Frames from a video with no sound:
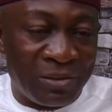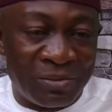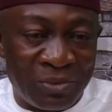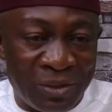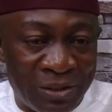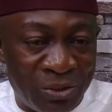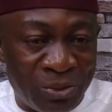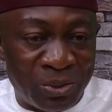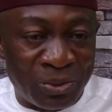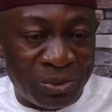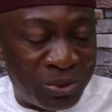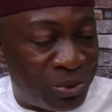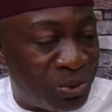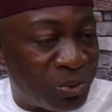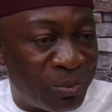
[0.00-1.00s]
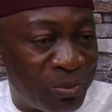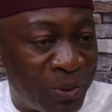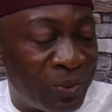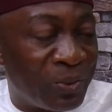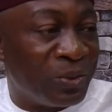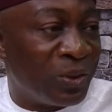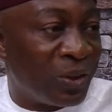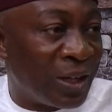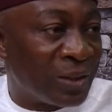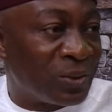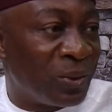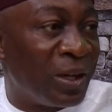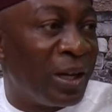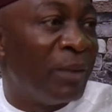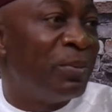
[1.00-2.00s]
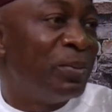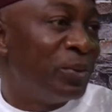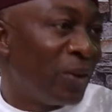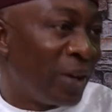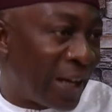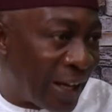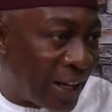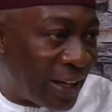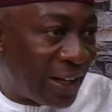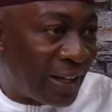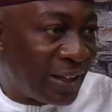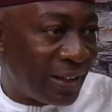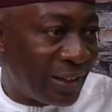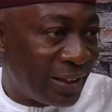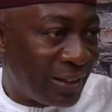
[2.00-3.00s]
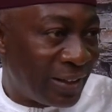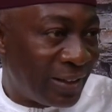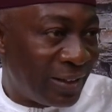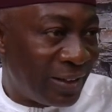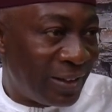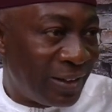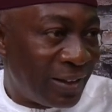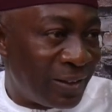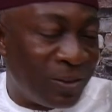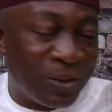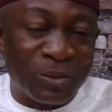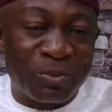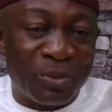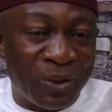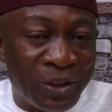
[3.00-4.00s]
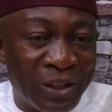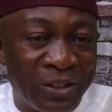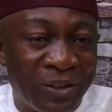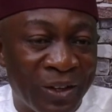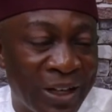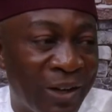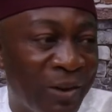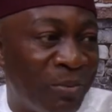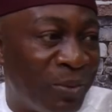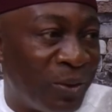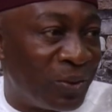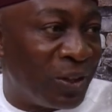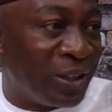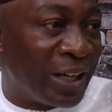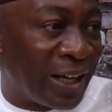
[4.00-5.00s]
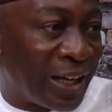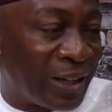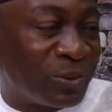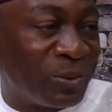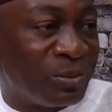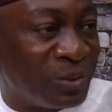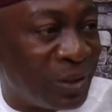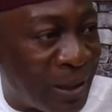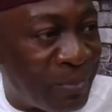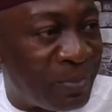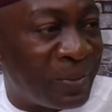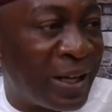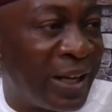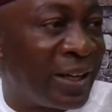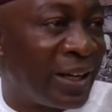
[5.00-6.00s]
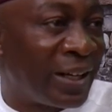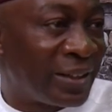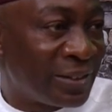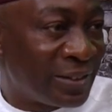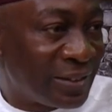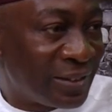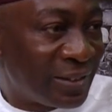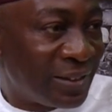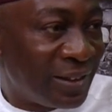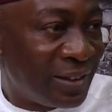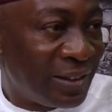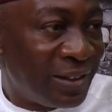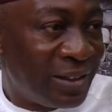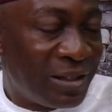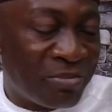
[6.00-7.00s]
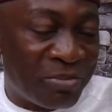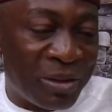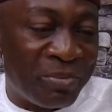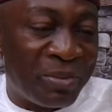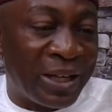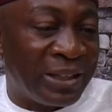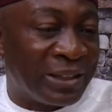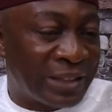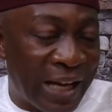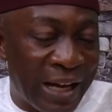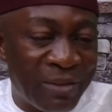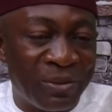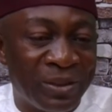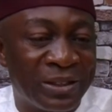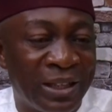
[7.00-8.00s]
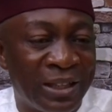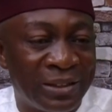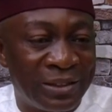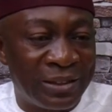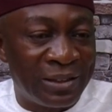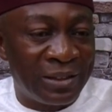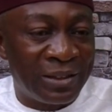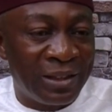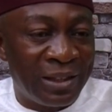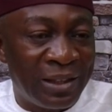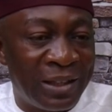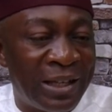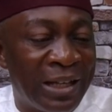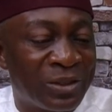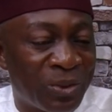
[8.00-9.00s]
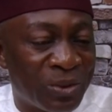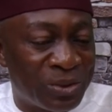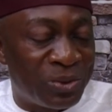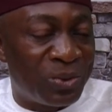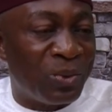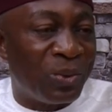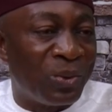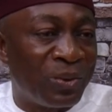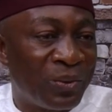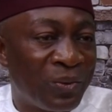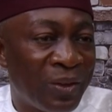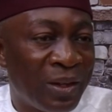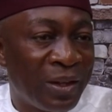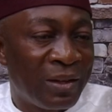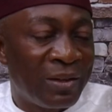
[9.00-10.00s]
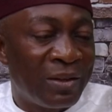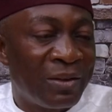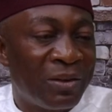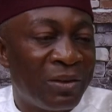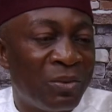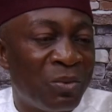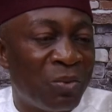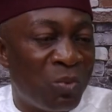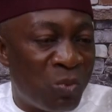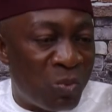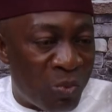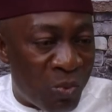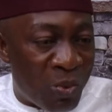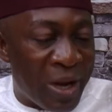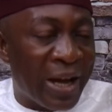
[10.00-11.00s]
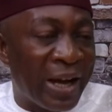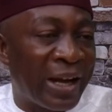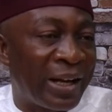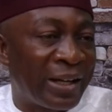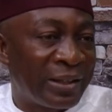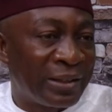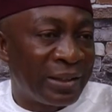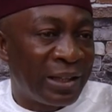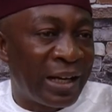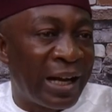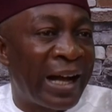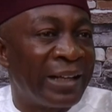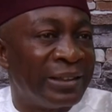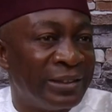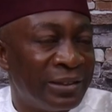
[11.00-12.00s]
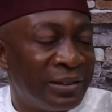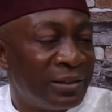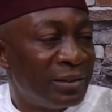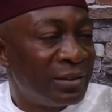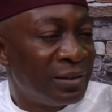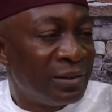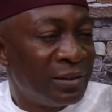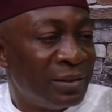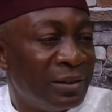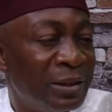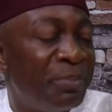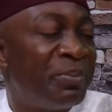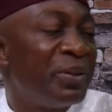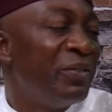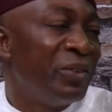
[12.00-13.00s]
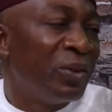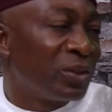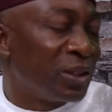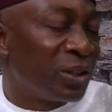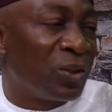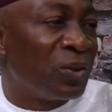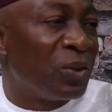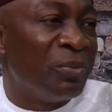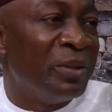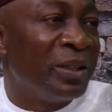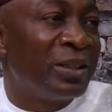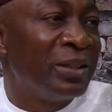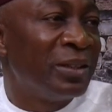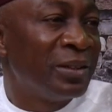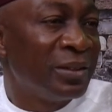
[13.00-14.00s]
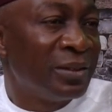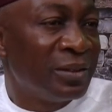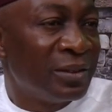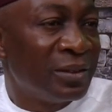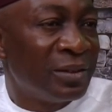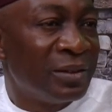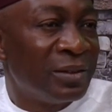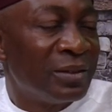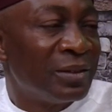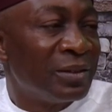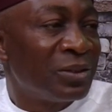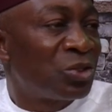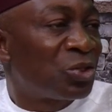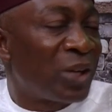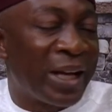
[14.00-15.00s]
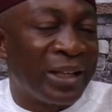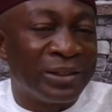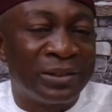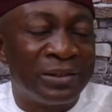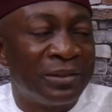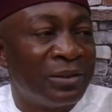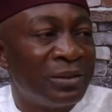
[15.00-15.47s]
We used to borrow dollar to help dollar. Not borrowing dollar or borrowing naira to help naira. But by the time we said, let us know where had the previous economic strides